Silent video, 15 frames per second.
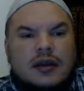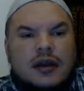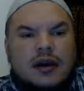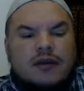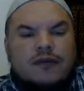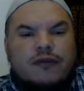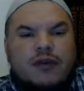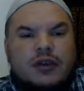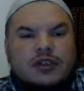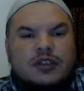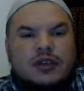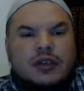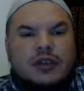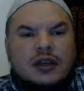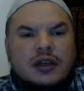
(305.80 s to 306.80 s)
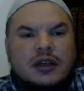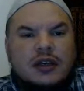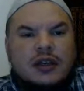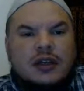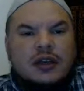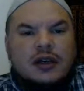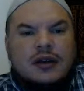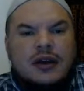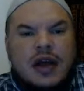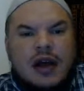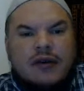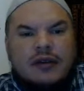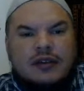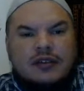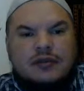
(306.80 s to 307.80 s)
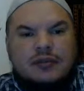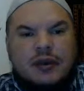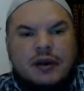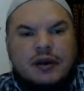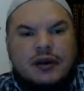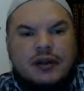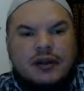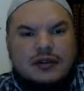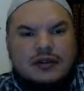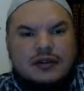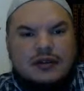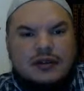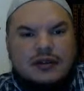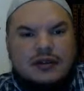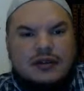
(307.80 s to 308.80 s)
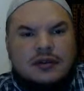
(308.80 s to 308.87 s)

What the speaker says: unfortunately now experience